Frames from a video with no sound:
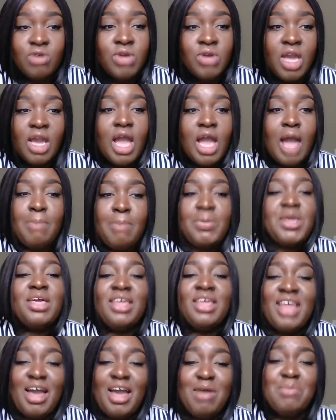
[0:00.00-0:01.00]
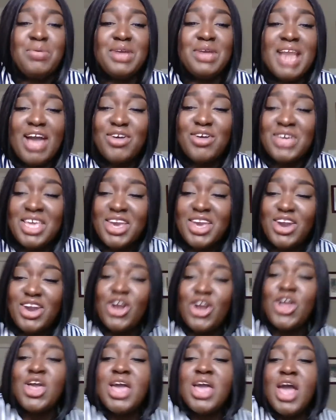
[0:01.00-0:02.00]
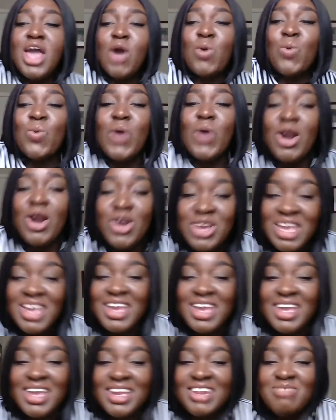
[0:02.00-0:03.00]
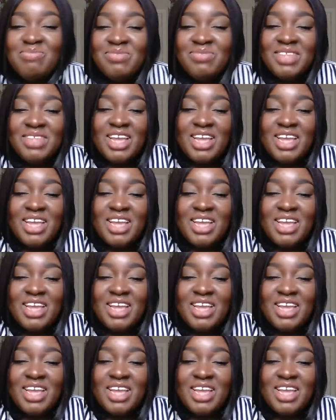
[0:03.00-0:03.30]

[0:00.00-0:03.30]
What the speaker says: Okay. I've been out here working.